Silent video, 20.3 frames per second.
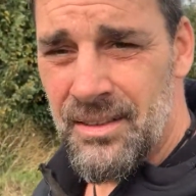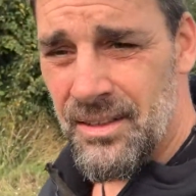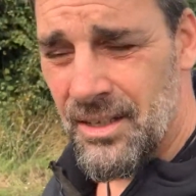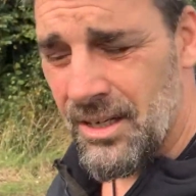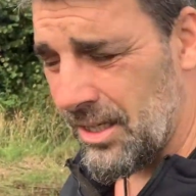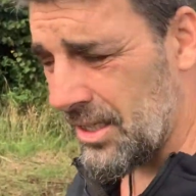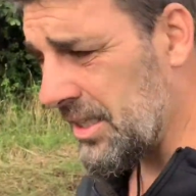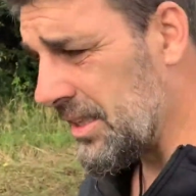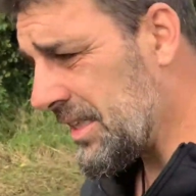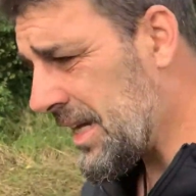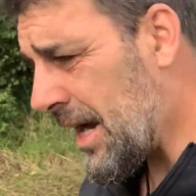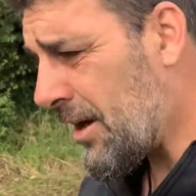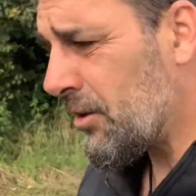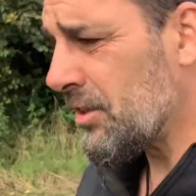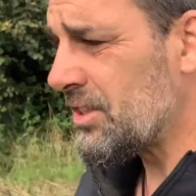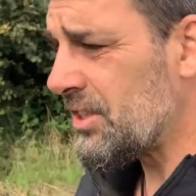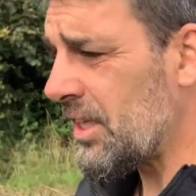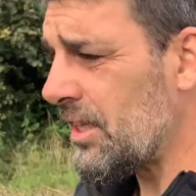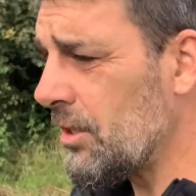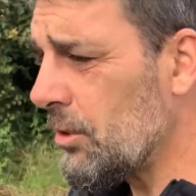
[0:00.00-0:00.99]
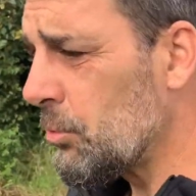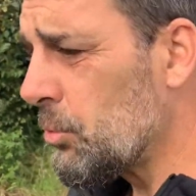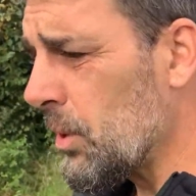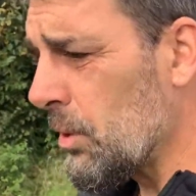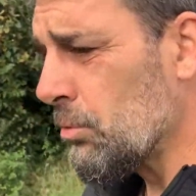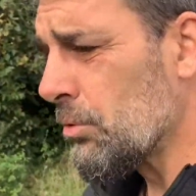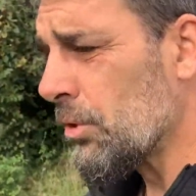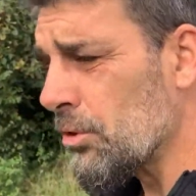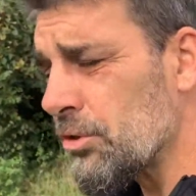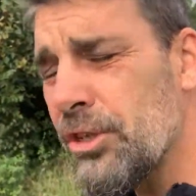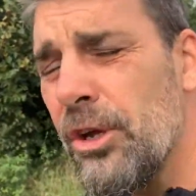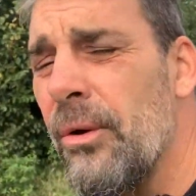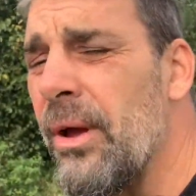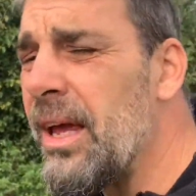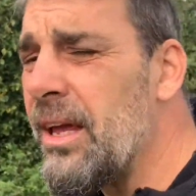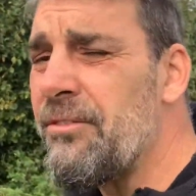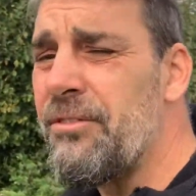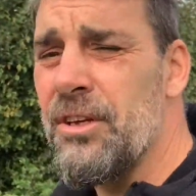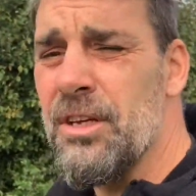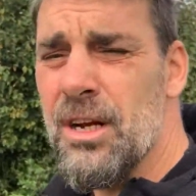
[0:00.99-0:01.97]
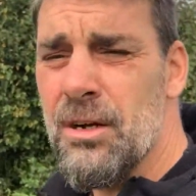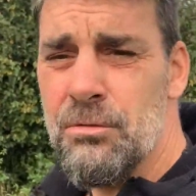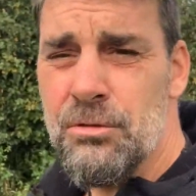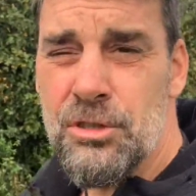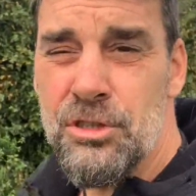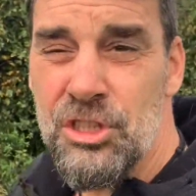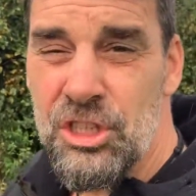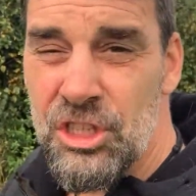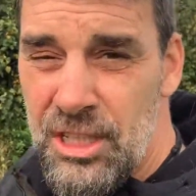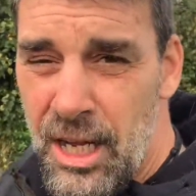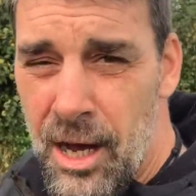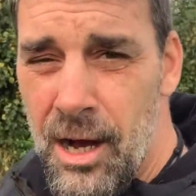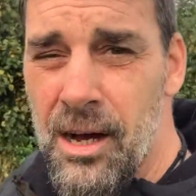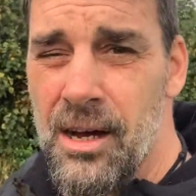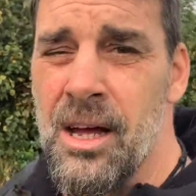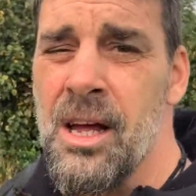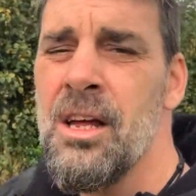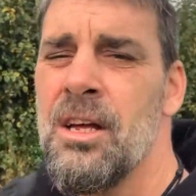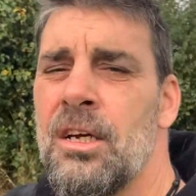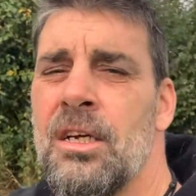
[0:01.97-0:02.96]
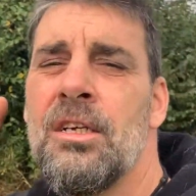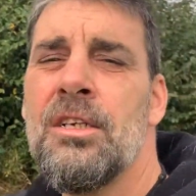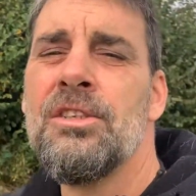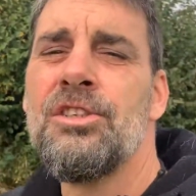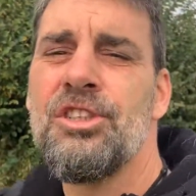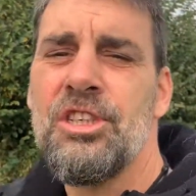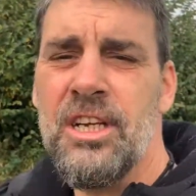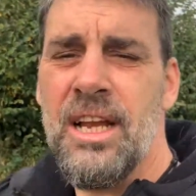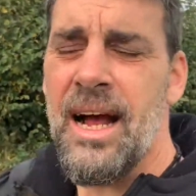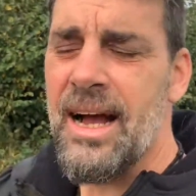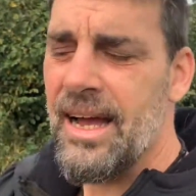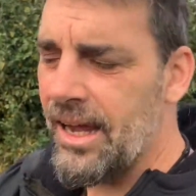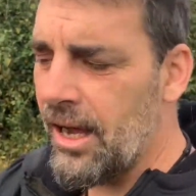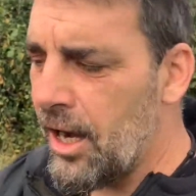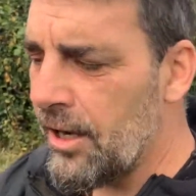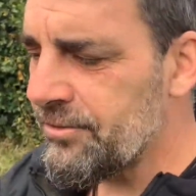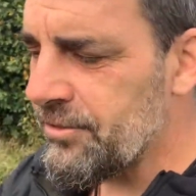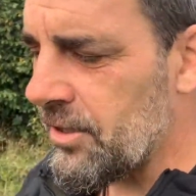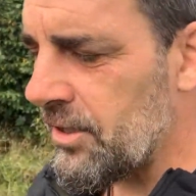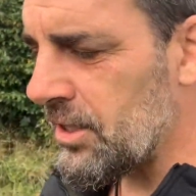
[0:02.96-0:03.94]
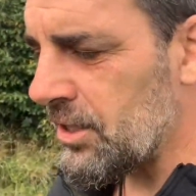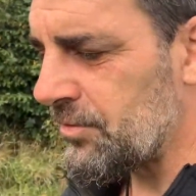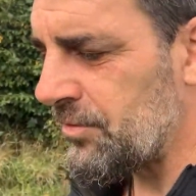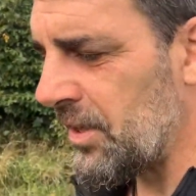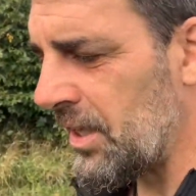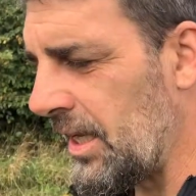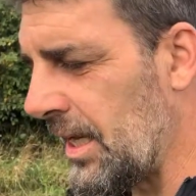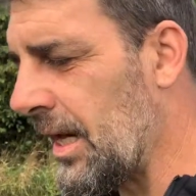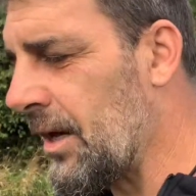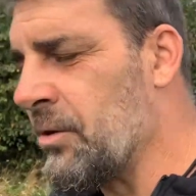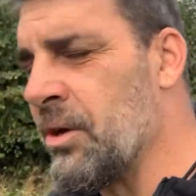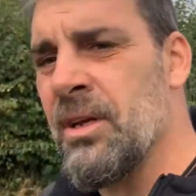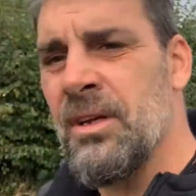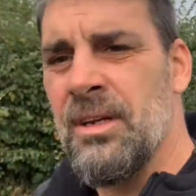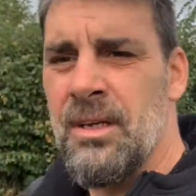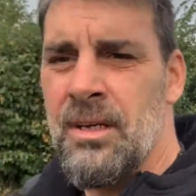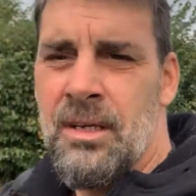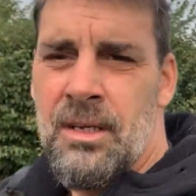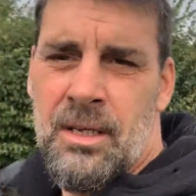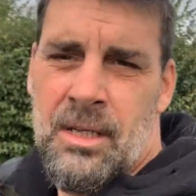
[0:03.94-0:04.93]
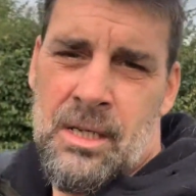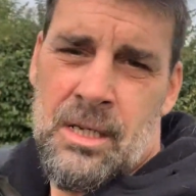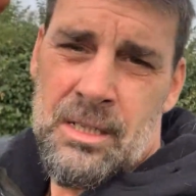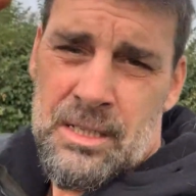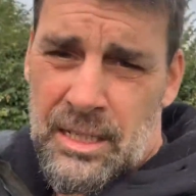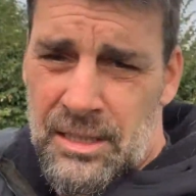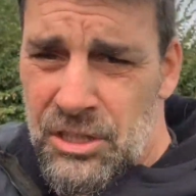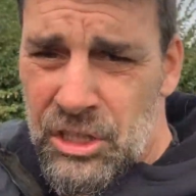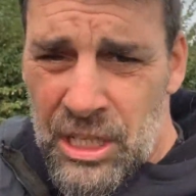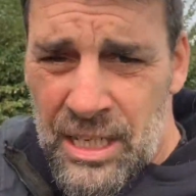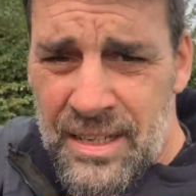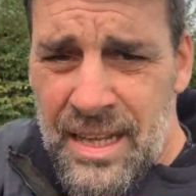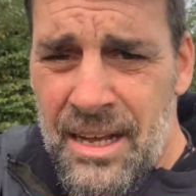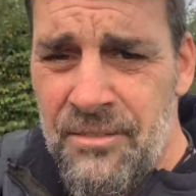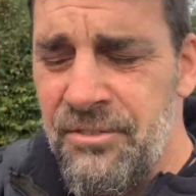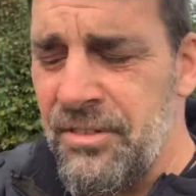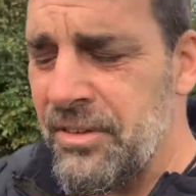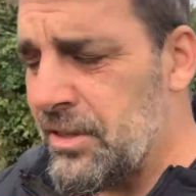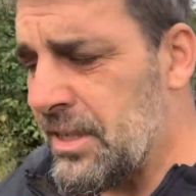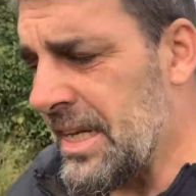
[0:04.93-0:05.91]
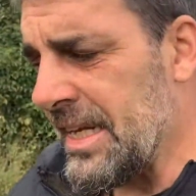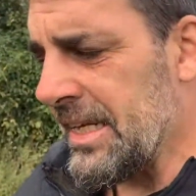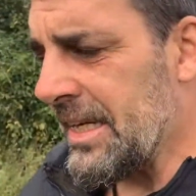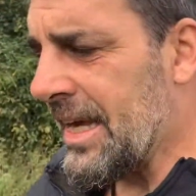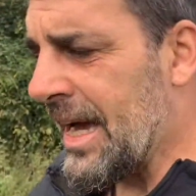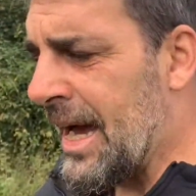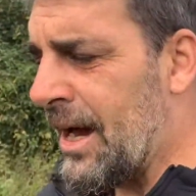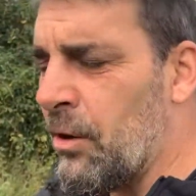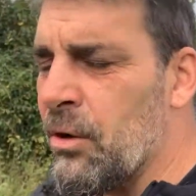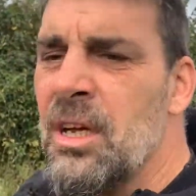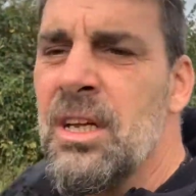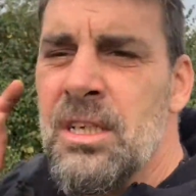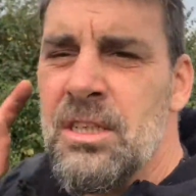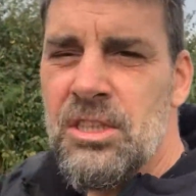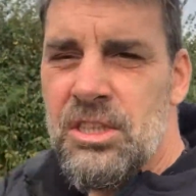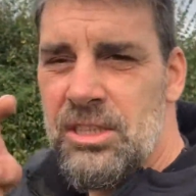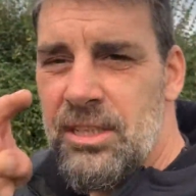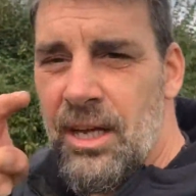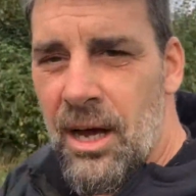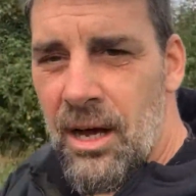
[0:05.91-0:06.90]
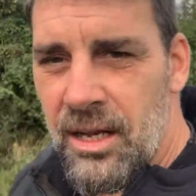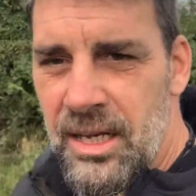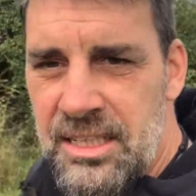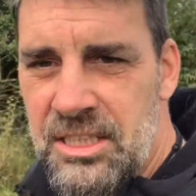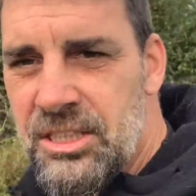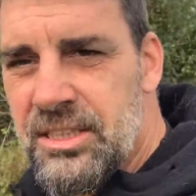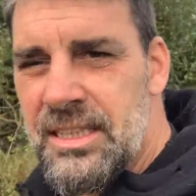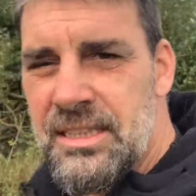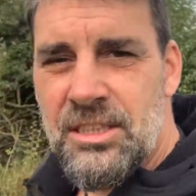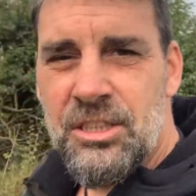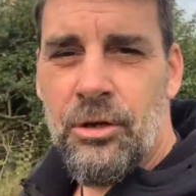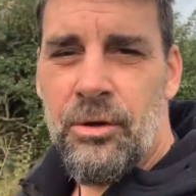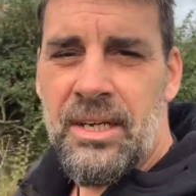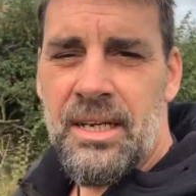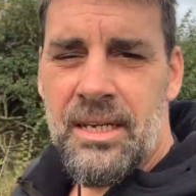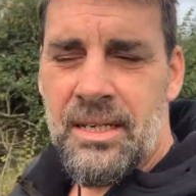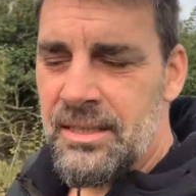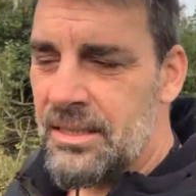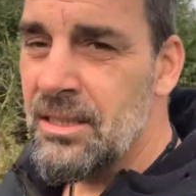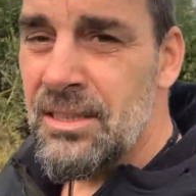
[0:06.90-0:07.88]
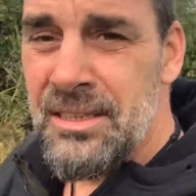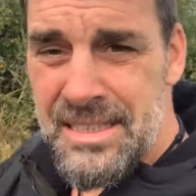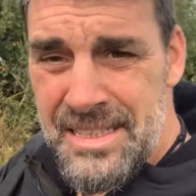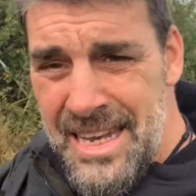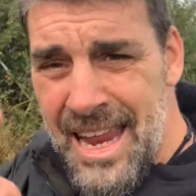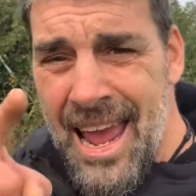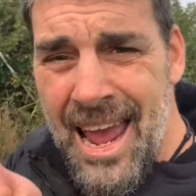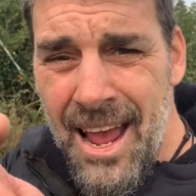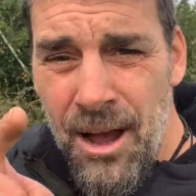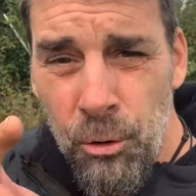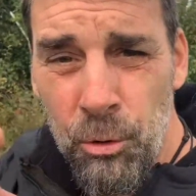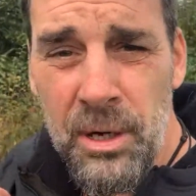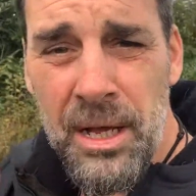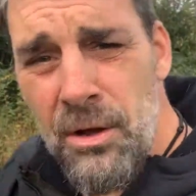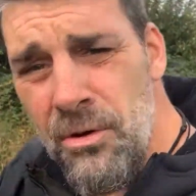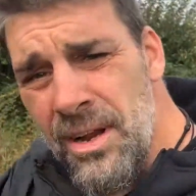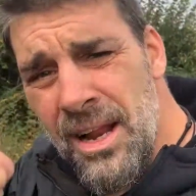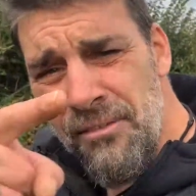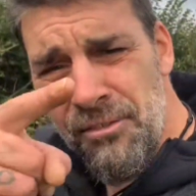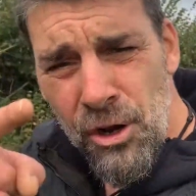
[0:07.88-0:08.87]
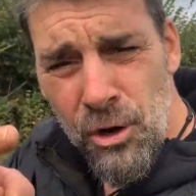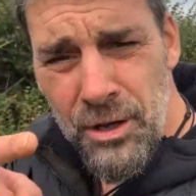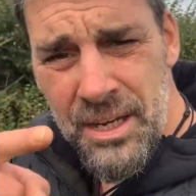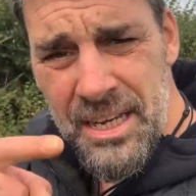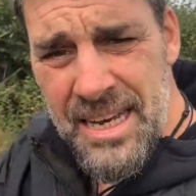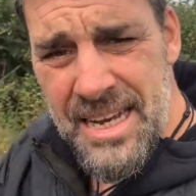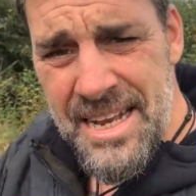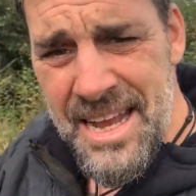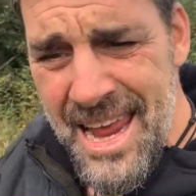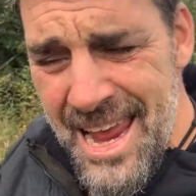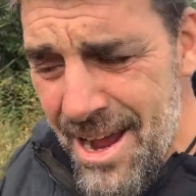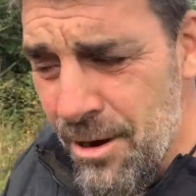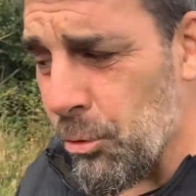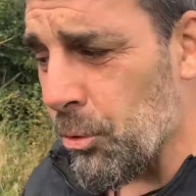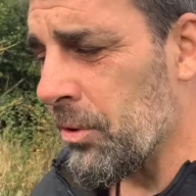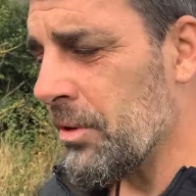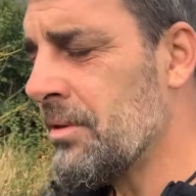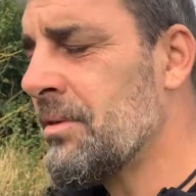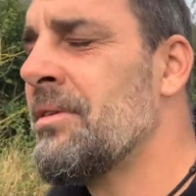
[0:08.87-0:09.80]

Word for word: I can guarantee you will not do it if you don't start today after this video. Go and check that link out, start listening to it now. Go and have a look at it now.